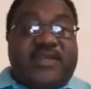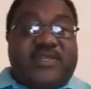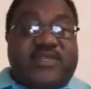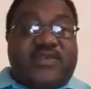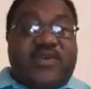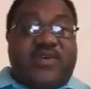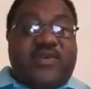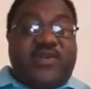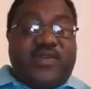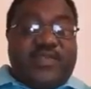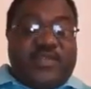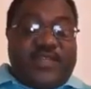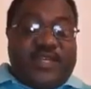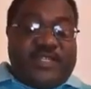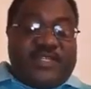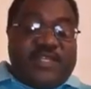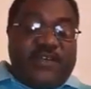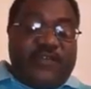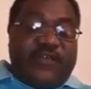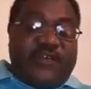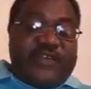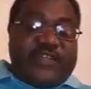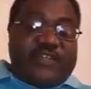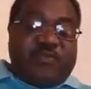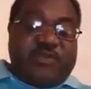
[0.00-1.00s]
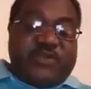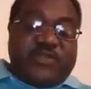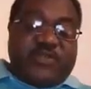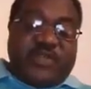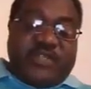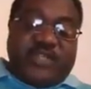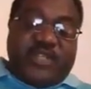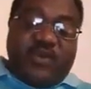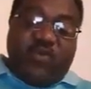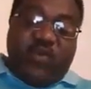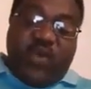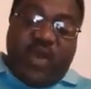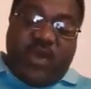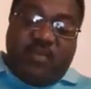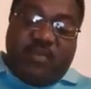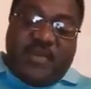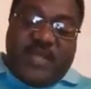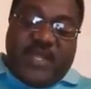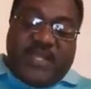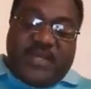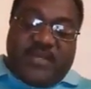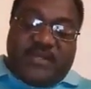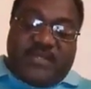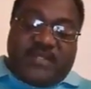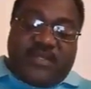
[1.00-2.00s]
So the difference between the $1
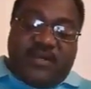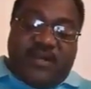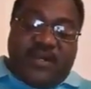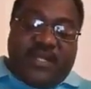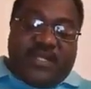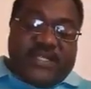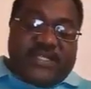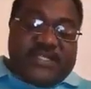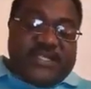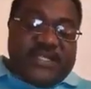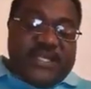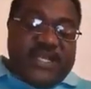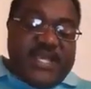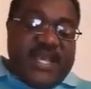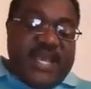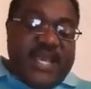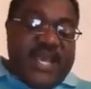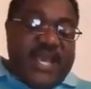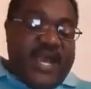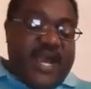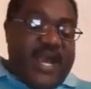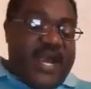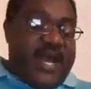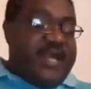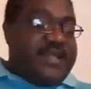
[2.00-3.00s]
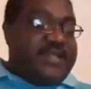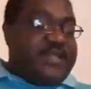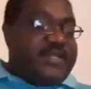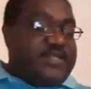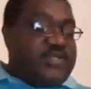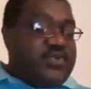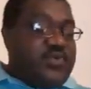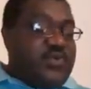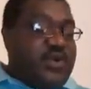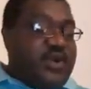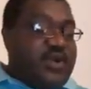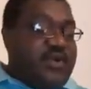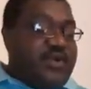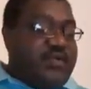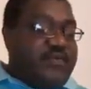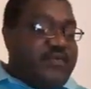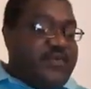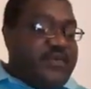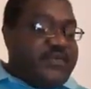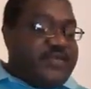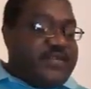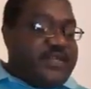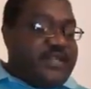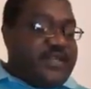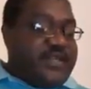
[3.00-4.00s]
million and the
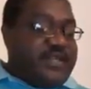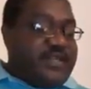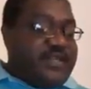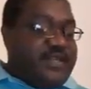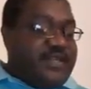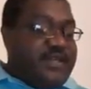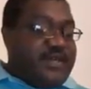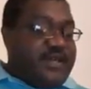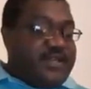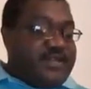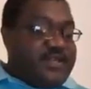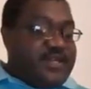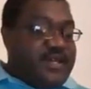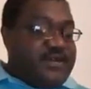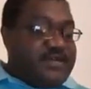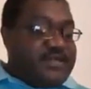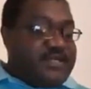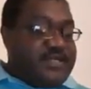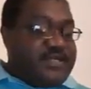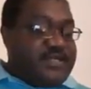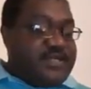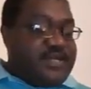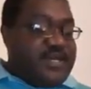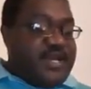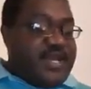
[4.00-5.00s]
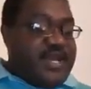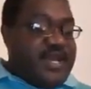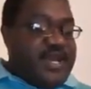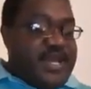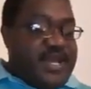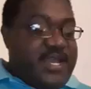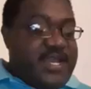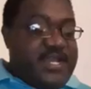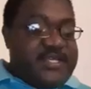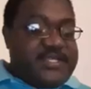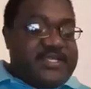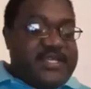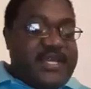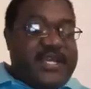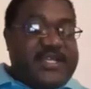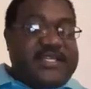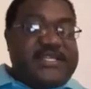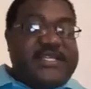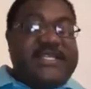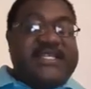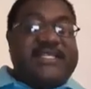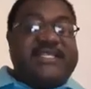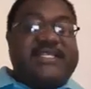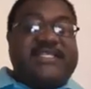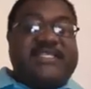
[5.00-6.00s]
$250,000 is
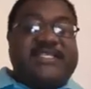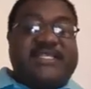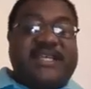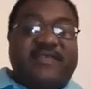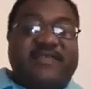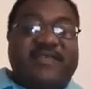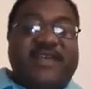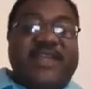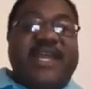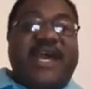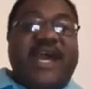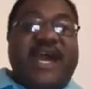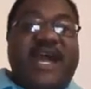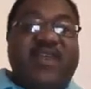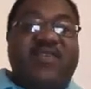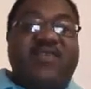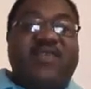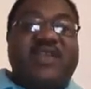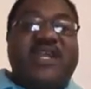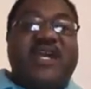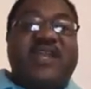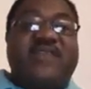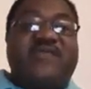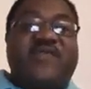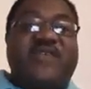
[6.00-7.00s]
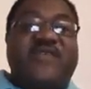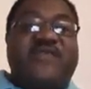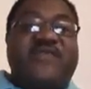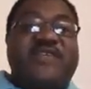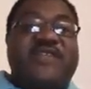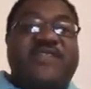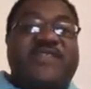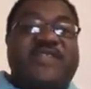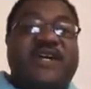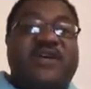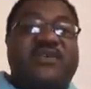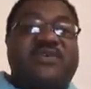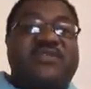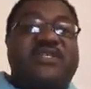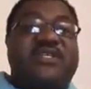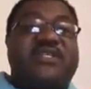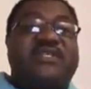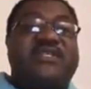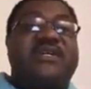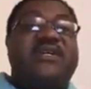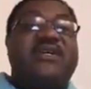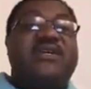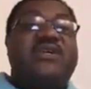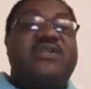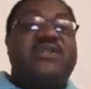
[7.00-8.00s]
actually
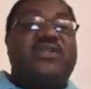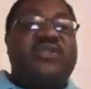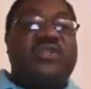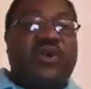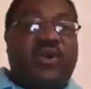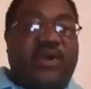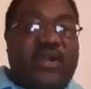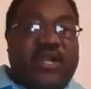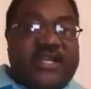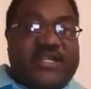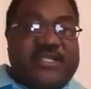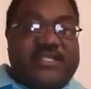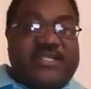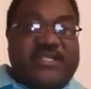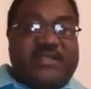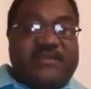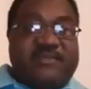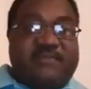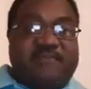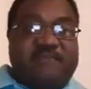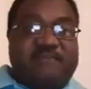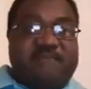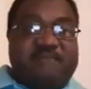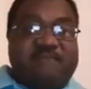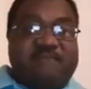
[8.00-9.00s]
$750,000.